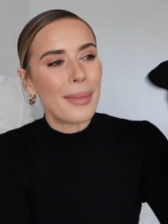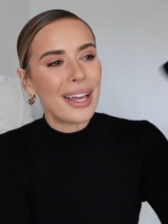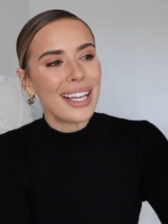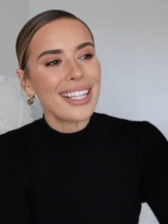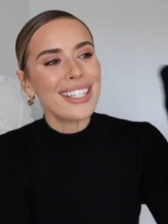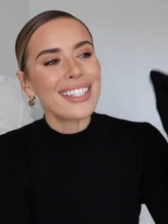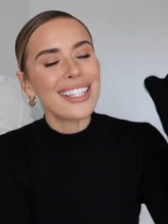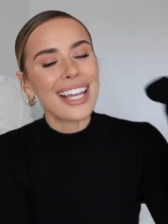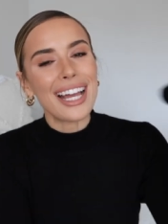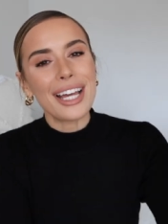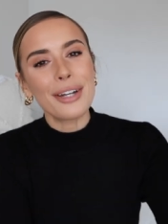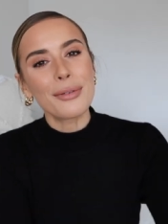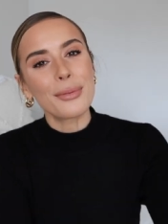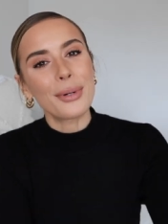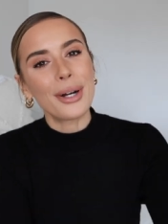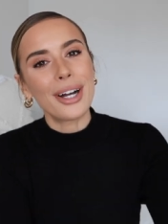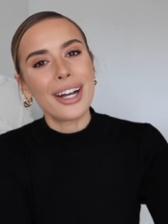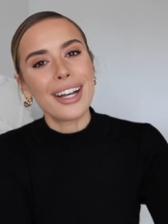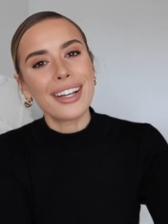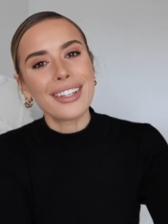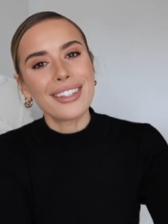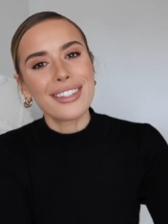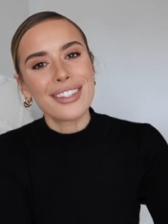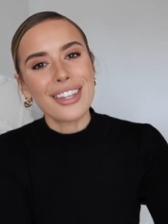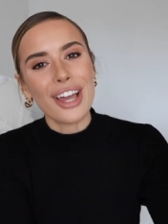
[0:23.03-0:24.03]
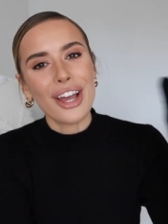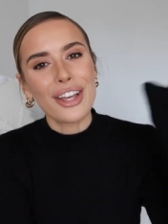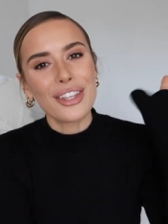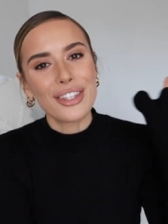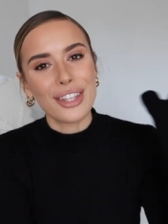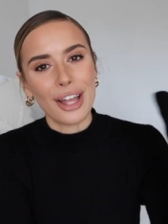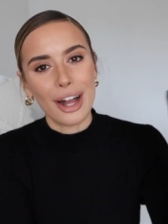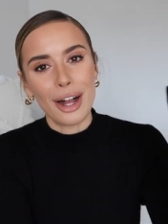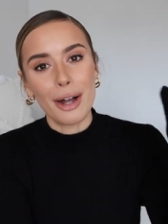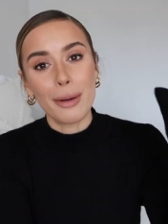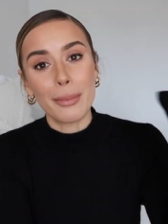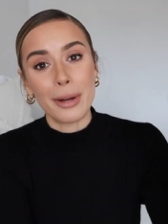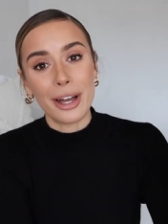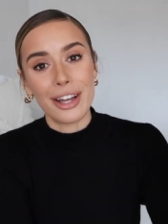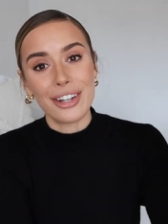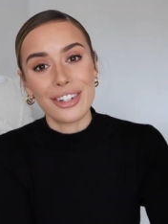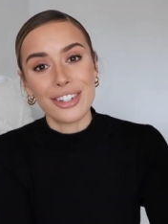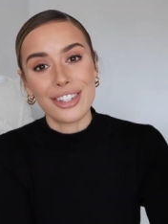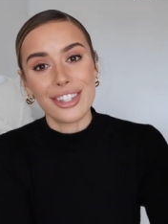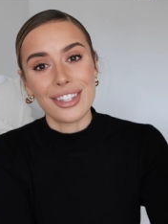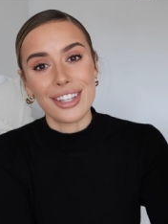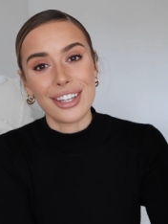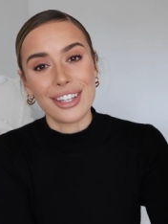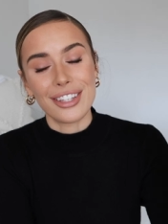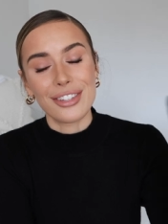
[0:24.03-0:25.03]
Best and worst style
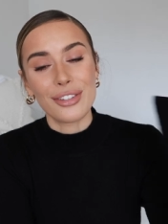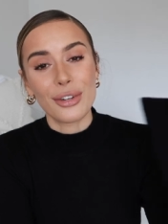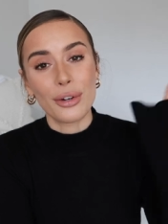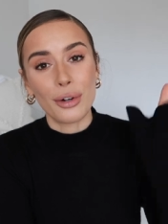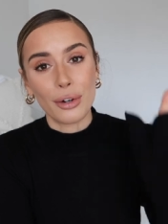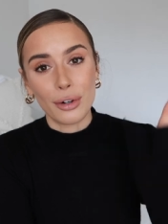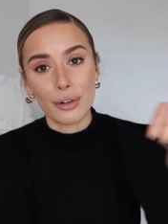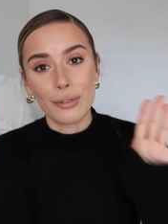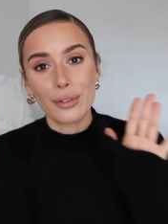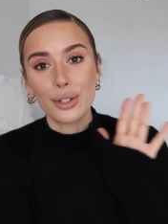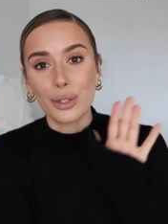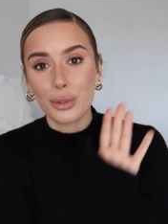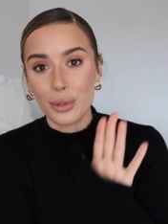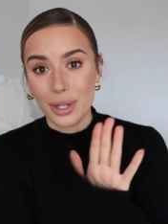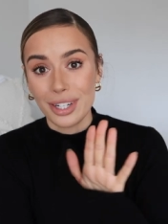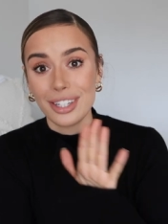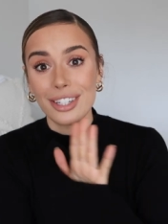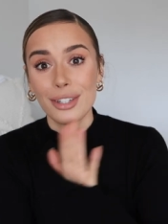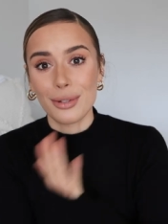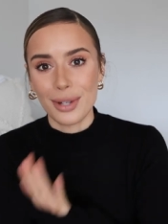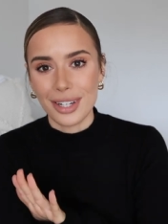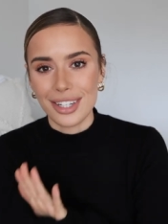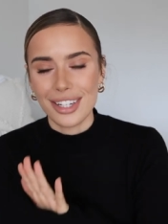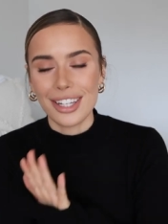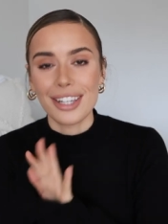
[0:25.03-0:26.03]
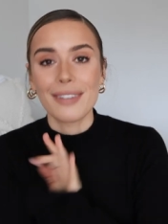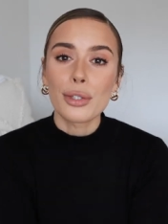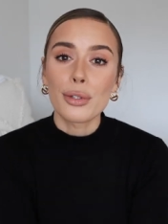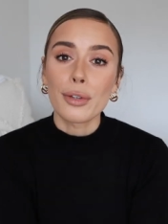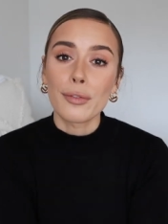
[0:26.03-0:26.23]
purchases of 2020.